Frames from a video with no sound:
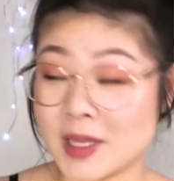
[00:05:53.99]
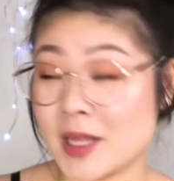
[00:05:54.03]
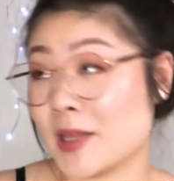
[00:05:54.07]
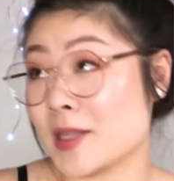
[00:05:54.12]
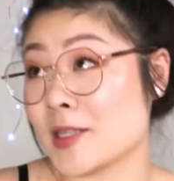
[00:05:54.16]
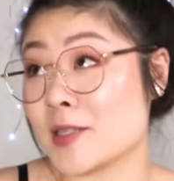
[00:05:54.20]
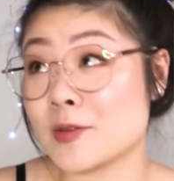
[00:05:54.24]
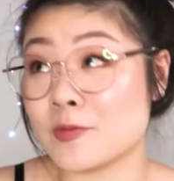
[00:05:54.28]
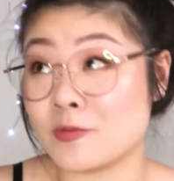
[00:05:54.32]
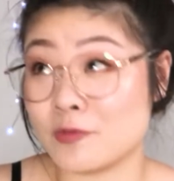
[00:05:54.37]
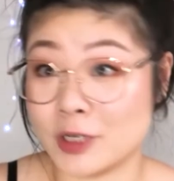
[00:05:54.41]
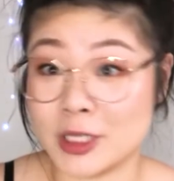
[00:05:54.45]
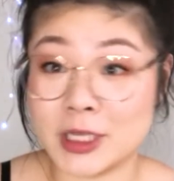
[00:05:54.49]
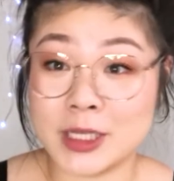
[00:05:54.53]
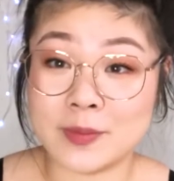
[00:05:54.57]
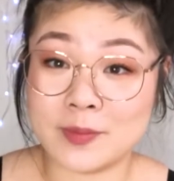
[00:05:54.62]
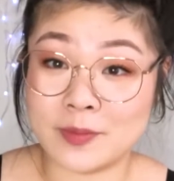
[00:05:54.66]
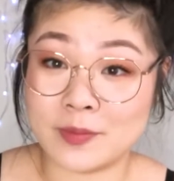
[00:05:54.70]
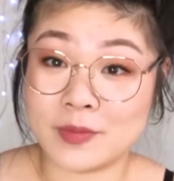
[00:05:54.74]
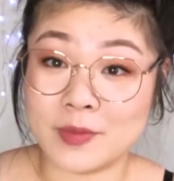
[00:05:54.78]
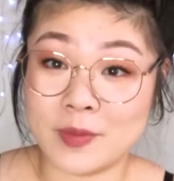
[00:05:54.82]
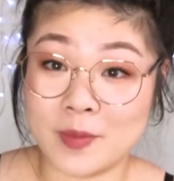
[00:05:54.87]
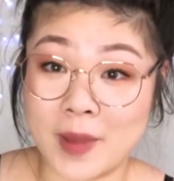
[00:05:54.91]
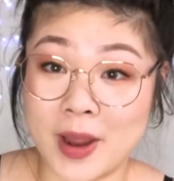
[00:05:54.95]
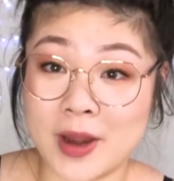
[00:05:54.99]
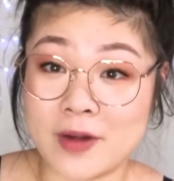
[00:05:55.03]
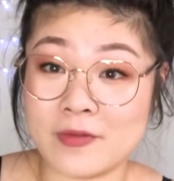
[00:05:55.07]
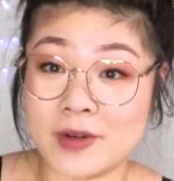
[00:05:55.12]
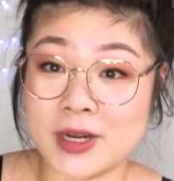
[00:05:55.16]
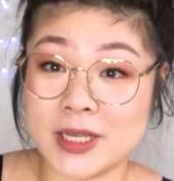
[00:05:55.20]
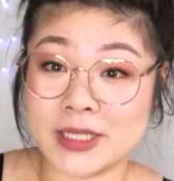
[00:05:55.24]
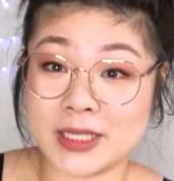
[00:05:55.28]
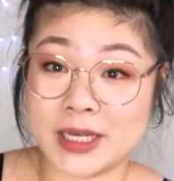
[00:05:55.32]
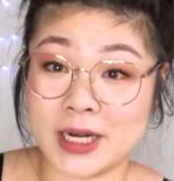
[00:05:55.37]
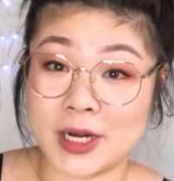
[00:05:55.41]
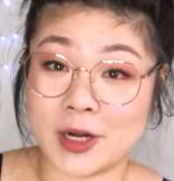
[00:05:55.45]
That's really the main
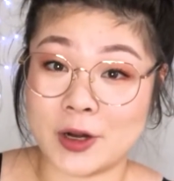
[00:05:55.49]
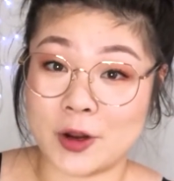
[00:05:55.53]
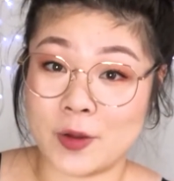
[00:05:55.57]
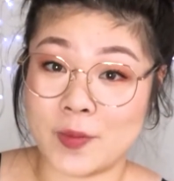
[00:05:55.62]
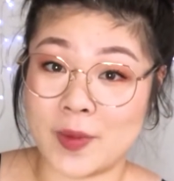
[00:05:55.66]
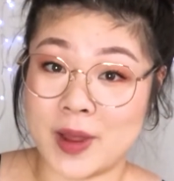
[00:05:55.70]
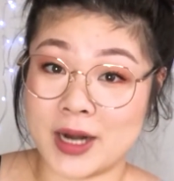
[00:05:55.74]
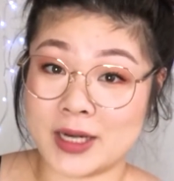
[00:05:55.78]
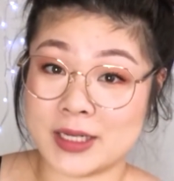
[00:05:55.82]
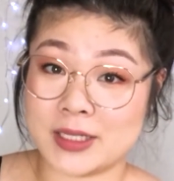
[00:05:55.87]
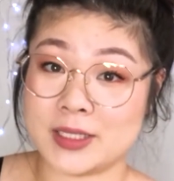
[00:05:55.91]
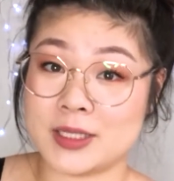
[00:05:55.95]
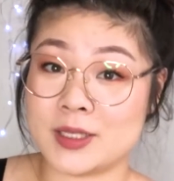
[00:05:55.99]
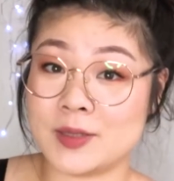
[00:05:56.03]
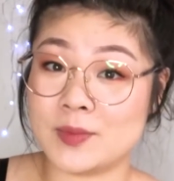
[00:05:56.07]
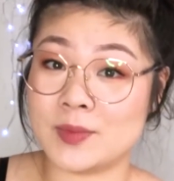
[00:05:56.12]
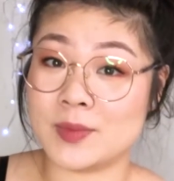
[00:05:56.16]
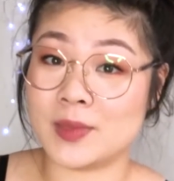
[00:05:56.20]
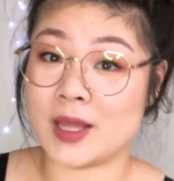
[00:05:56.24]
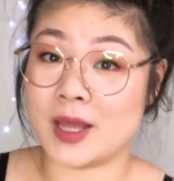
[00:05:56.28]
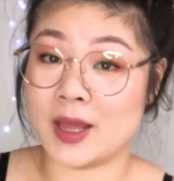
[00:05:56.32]
reason I go back to them.